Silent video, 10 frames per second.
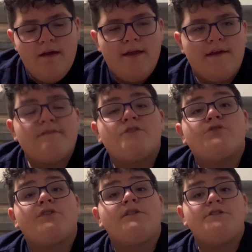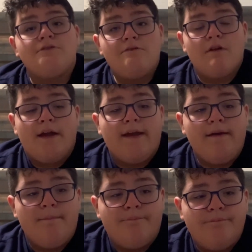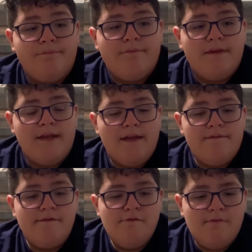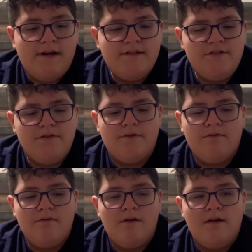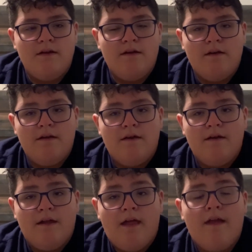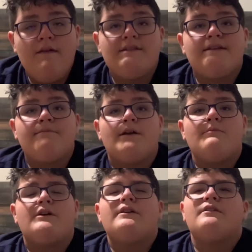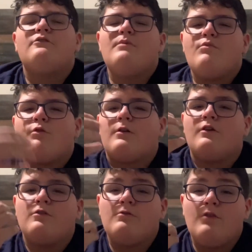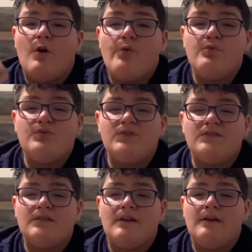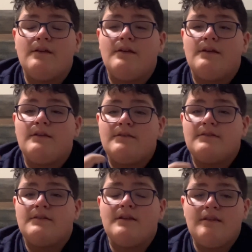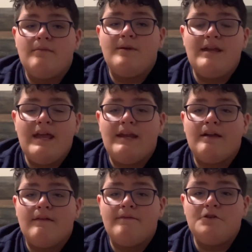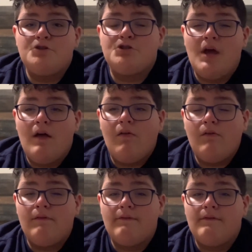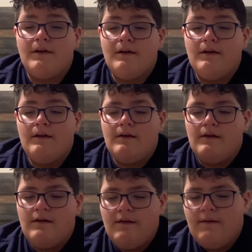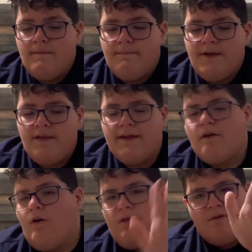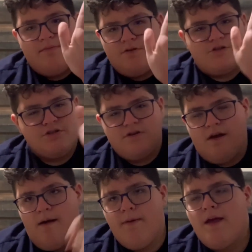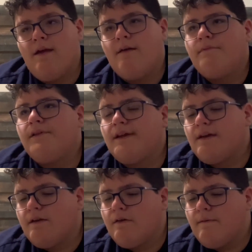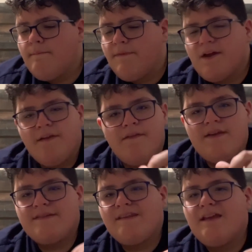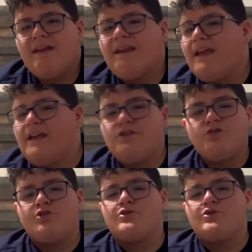If they're starting to gray, if you want to, I like to have my manga a little bit more close to like the beginning of the shelf. Not like all the way pushed up, but like, you know, like at least like an inch